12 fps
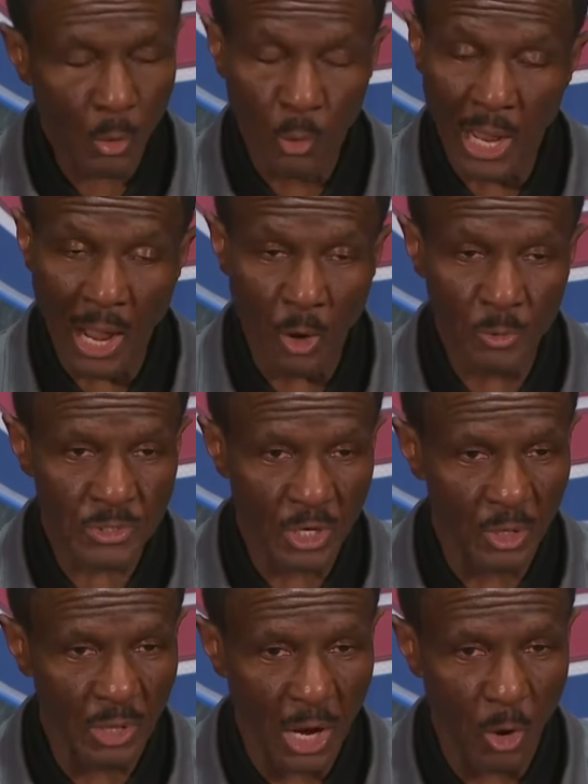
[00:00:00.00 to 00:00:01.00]
Well, I hope so.
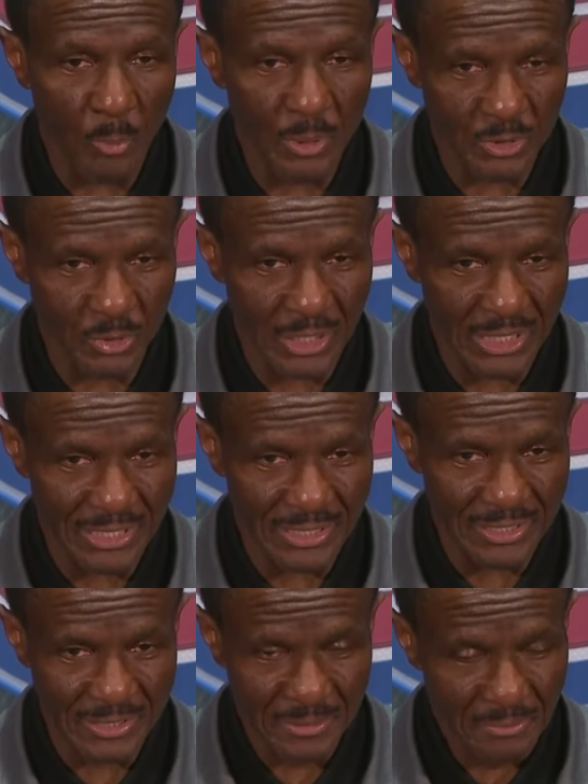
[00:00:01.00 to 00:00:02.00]
I hope it's what it
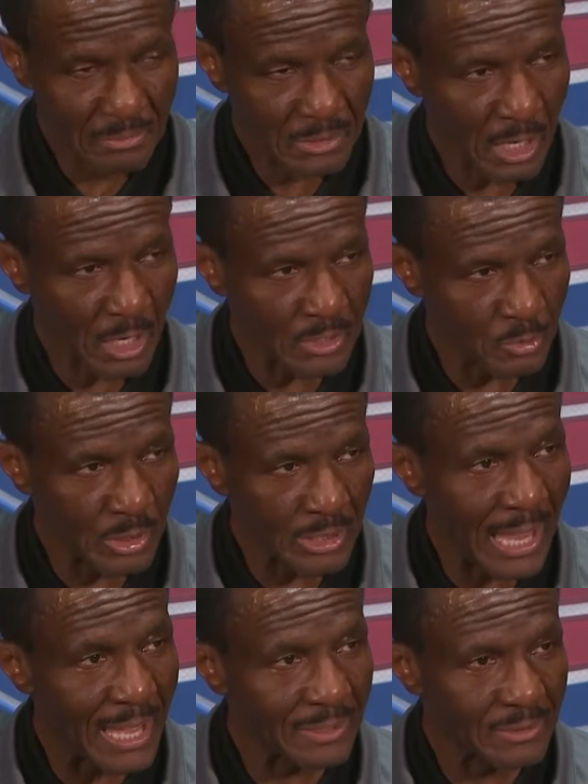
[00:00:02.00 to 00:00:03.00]
is, because we
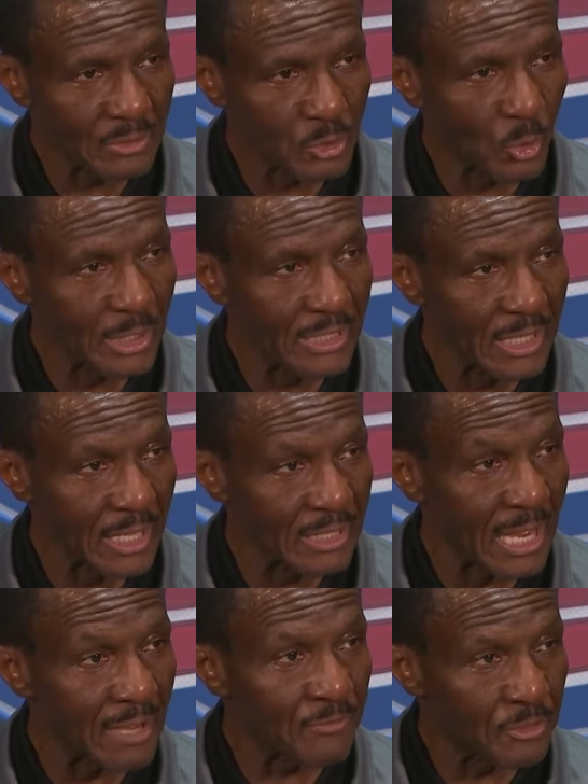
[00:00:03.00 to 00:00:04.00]
had 20 the other
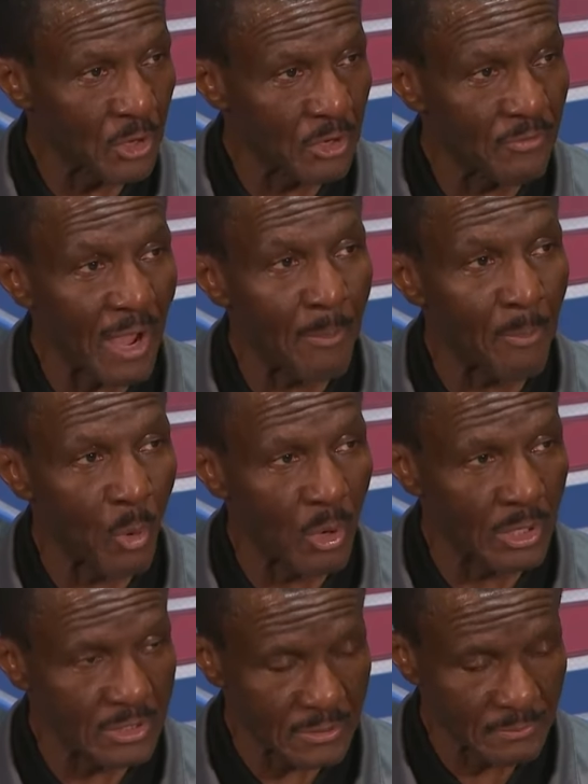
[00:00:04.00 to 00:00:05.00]
night for 35
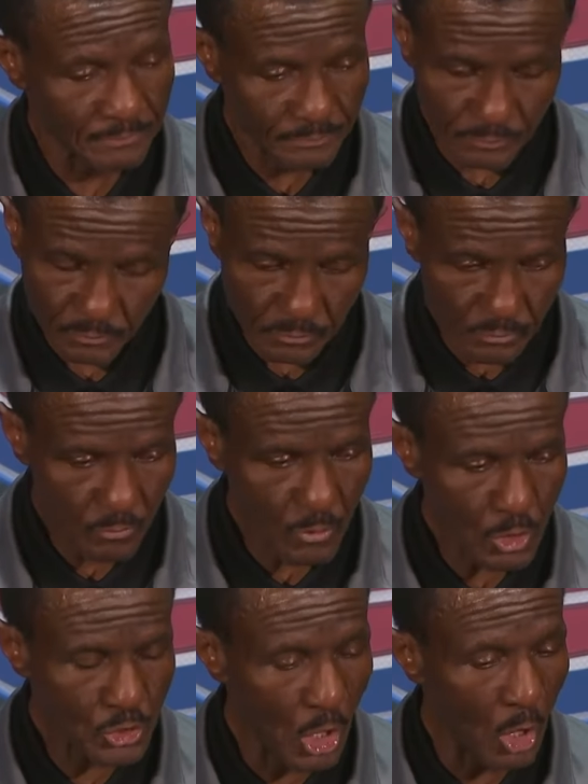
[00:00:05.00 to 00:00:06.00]
points.
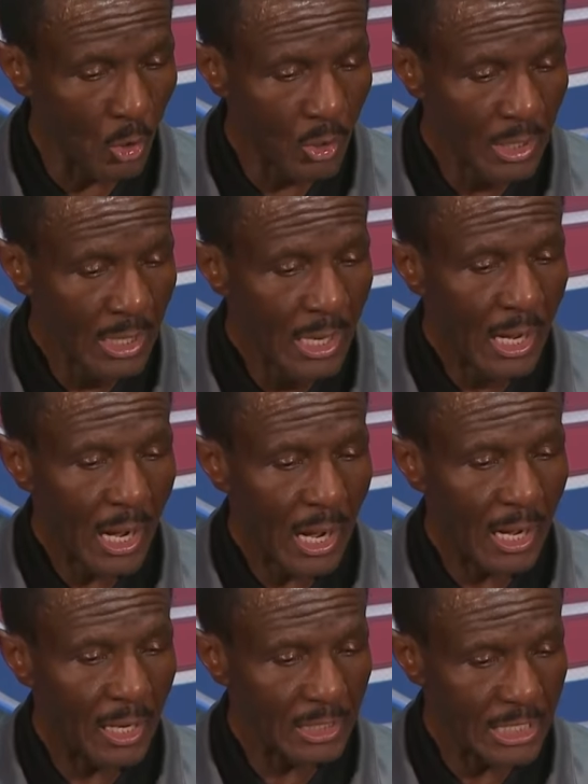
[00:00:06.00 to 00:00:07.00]
So
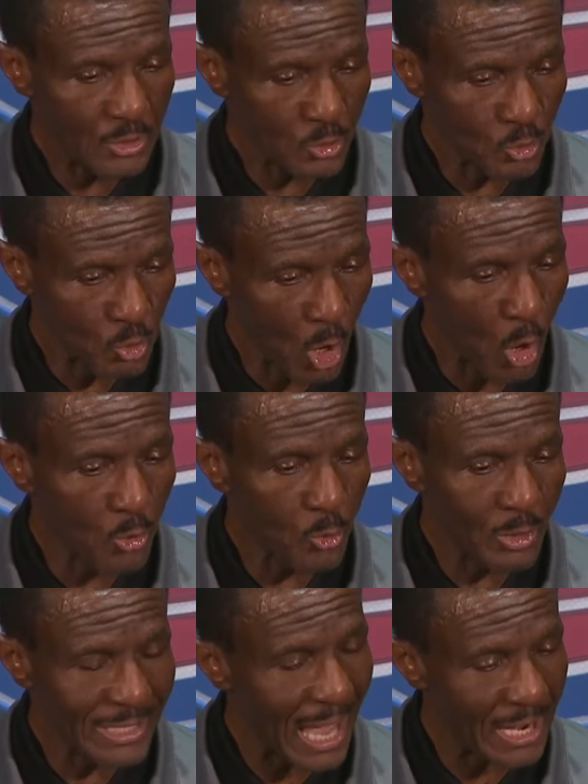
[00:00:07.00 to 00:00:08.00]
it's growth.
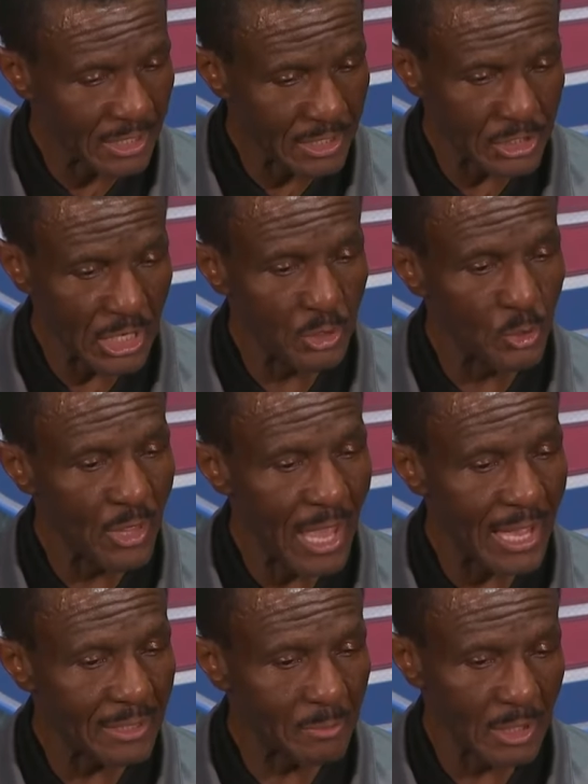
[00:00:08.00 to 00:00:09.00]
We got to continue
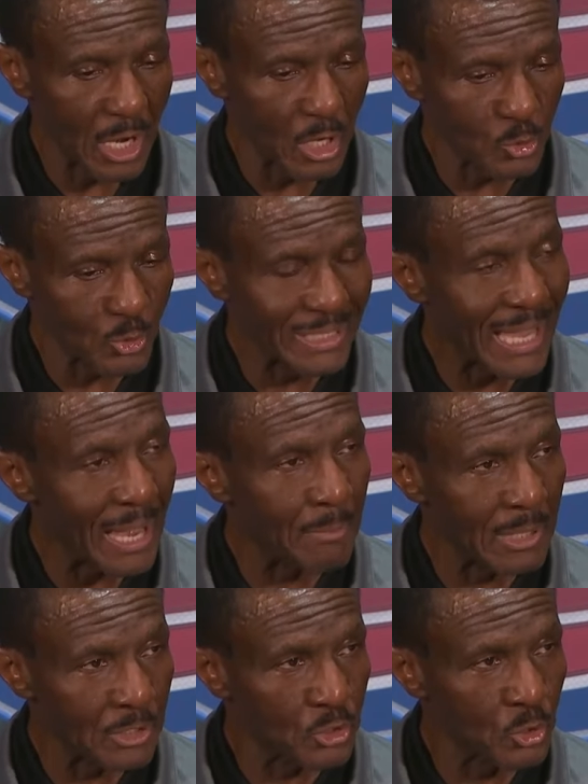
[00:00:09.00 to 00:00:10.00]
that, because we got to
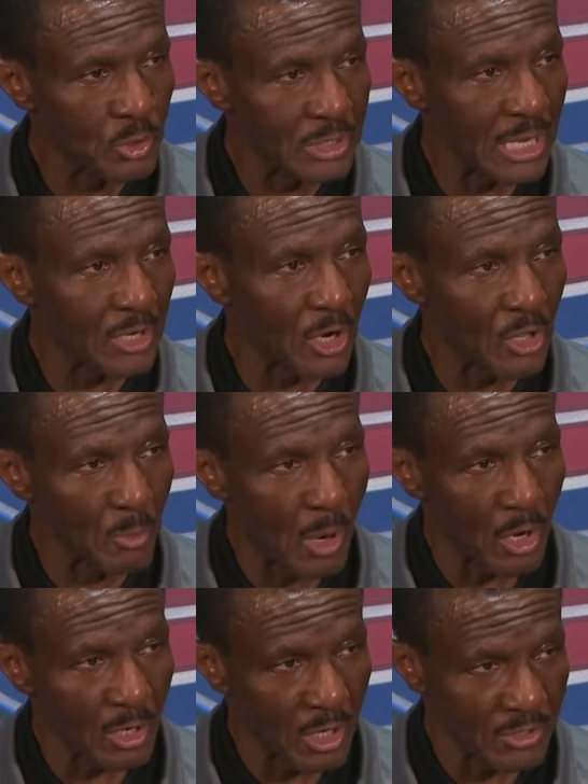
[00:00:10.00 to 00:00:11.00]
make sure we take care of the
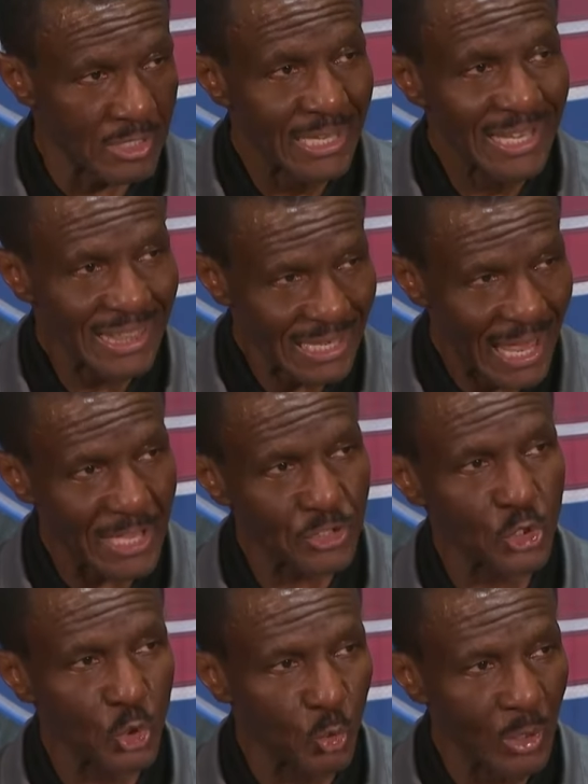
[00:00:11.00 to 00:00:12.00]
ball, because in the
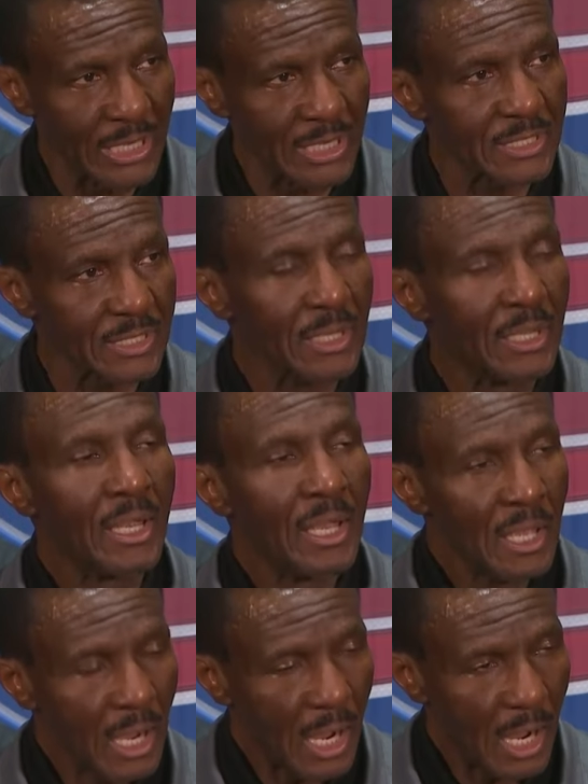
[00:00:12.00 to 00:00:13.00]
last 2 weeks
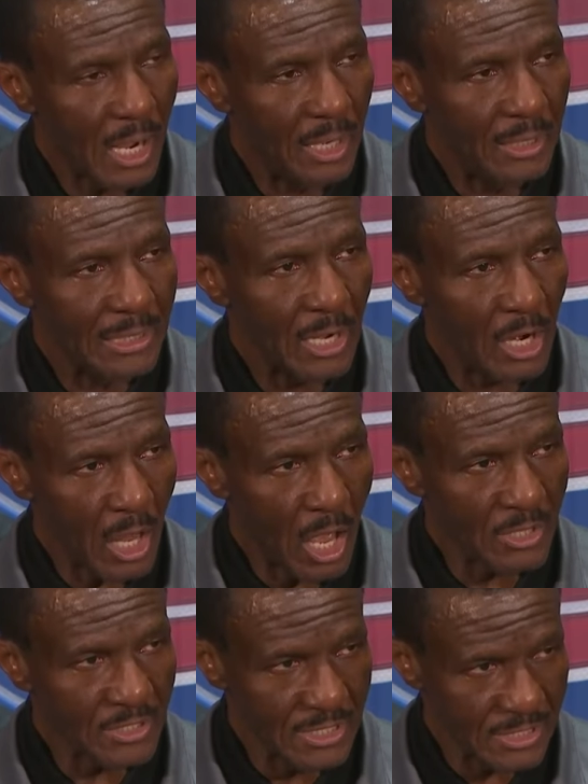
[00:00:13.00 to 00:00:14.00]
in our
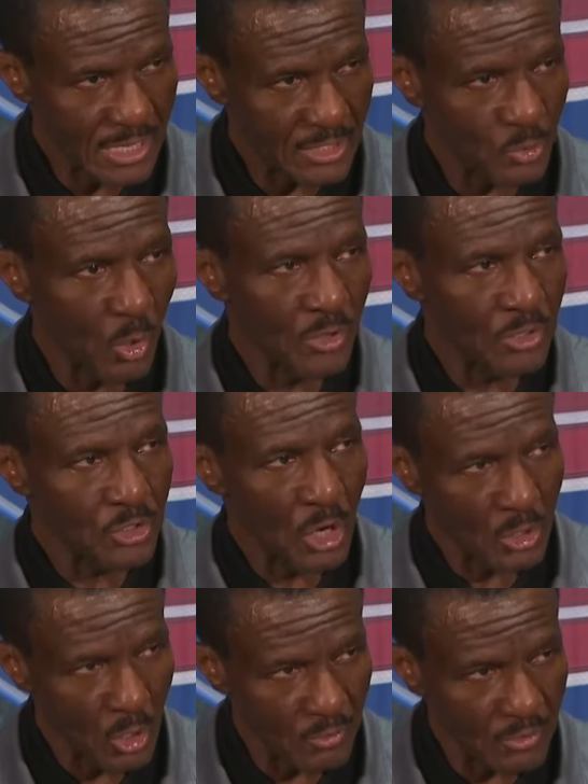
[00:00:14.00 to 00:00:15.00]
losses, that's where the
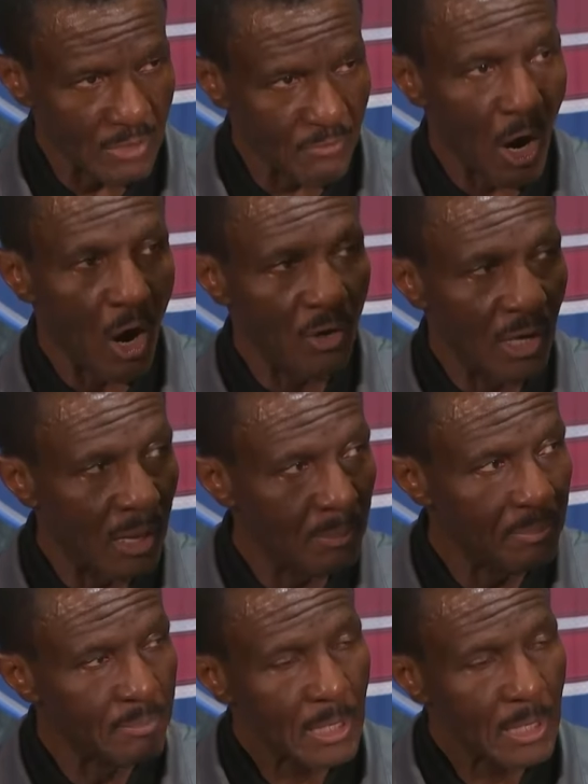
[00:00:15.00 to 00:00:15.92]
turnovers have gone up.